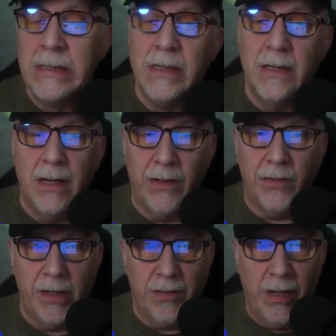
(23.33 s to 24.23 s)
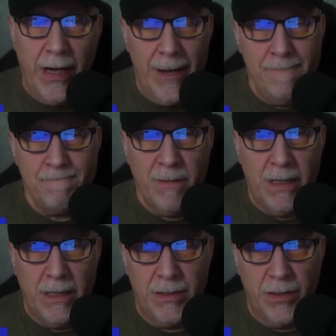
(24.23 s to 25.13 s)
CSI.
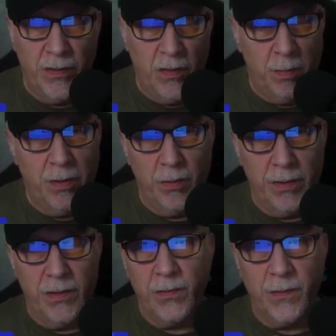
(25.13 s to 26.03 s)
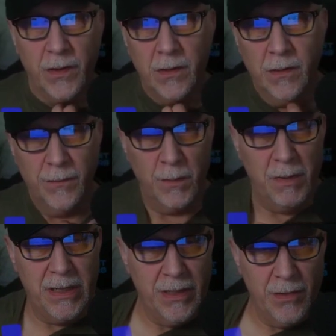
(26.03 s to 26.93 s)
JC's been doing this for
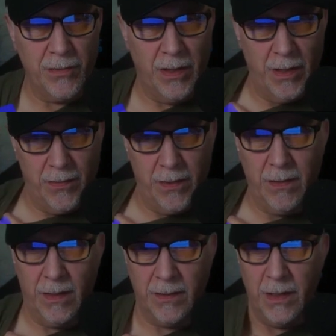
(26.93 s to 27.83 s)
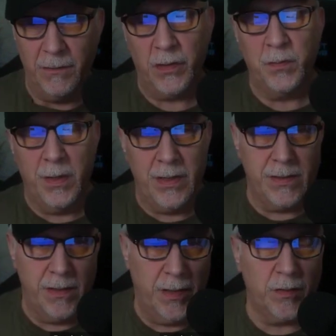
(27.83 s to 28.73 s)
many years and has a ton of
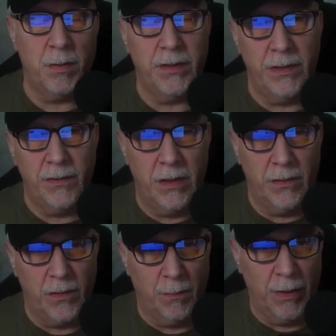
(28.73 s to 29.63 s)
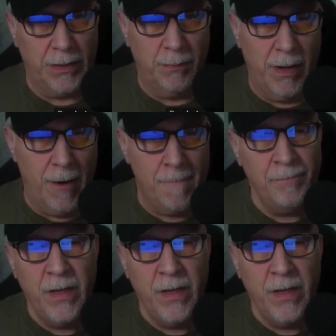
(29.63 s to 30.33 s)
experience and expertise that he's going to bring to bear.